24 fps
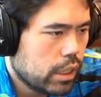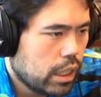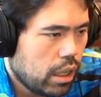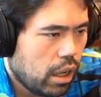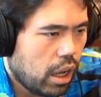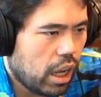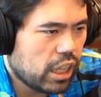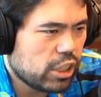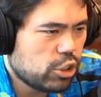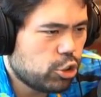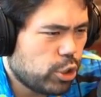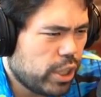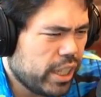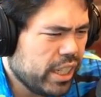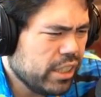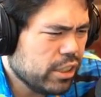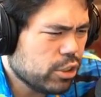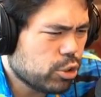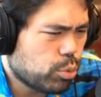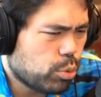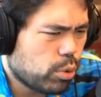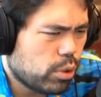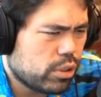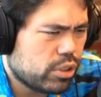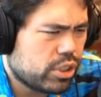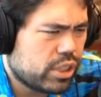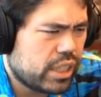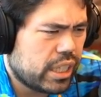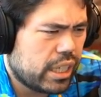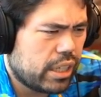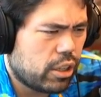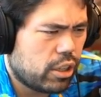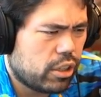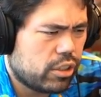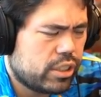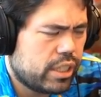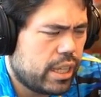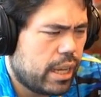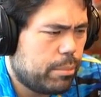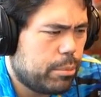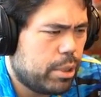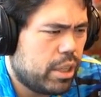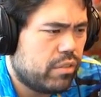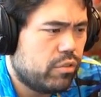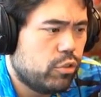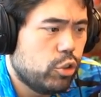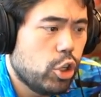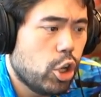Andreikin is worse than
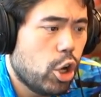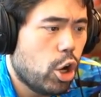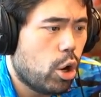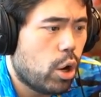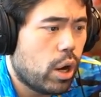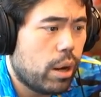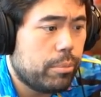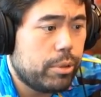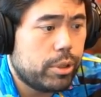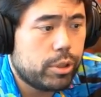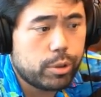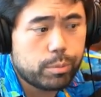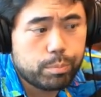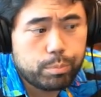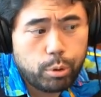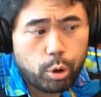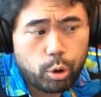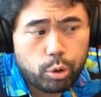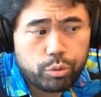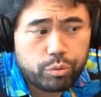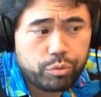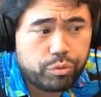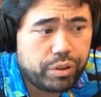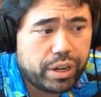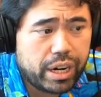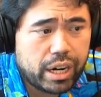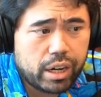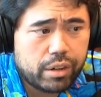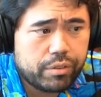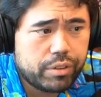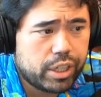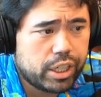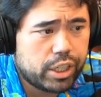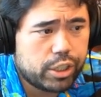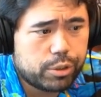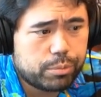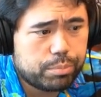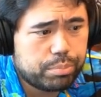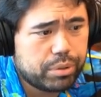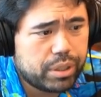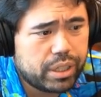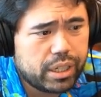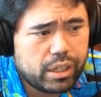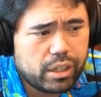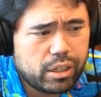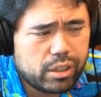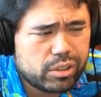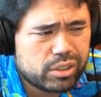Artemiev no I mean they're both very very good
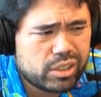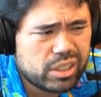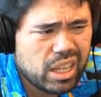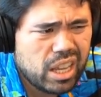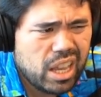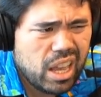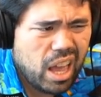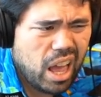players